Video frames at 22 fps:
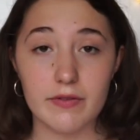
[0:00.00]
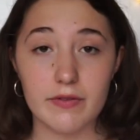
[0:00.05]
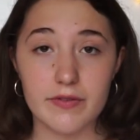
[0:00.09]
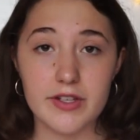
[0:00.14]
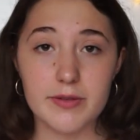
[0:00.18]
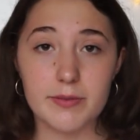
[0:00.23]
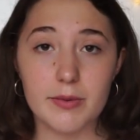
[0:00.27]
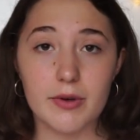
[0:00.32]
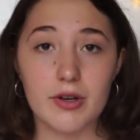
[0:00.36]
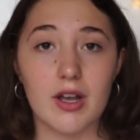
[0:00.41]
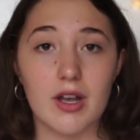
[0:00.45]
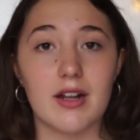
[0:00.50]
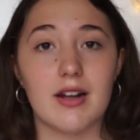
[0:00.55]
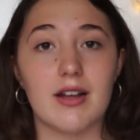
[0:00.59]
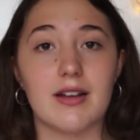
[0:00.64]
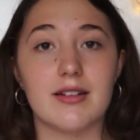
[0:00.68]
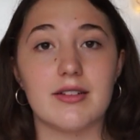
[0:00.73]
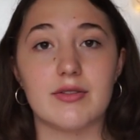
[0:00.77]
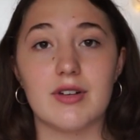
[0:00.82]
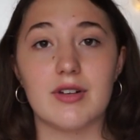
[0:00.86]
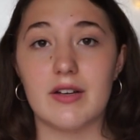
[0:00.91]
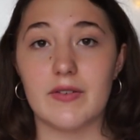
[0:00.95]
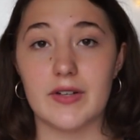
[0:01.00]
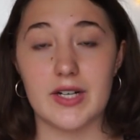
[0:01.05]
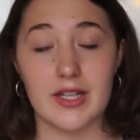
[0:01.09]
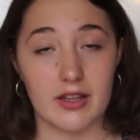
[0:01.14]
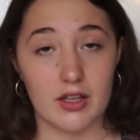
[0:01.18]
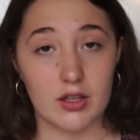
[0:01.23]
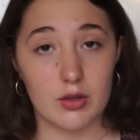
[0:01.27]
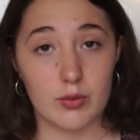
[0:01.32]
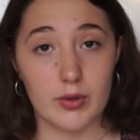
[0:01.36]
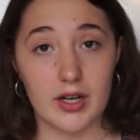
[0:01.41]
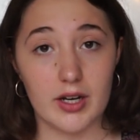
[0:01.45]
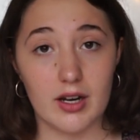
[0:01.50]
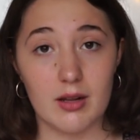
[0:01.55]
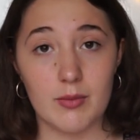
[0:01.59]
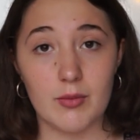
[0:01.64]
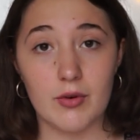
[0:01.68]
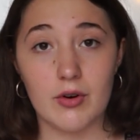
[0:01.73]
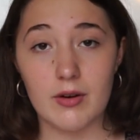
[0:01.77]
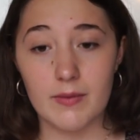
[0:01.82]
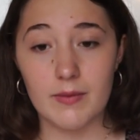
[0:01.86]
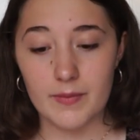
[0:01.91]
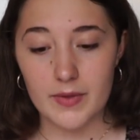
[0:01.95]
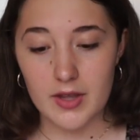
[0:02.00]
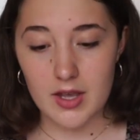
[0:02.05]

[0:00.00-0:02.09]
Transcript: of these books and I don't have anything to read anymore,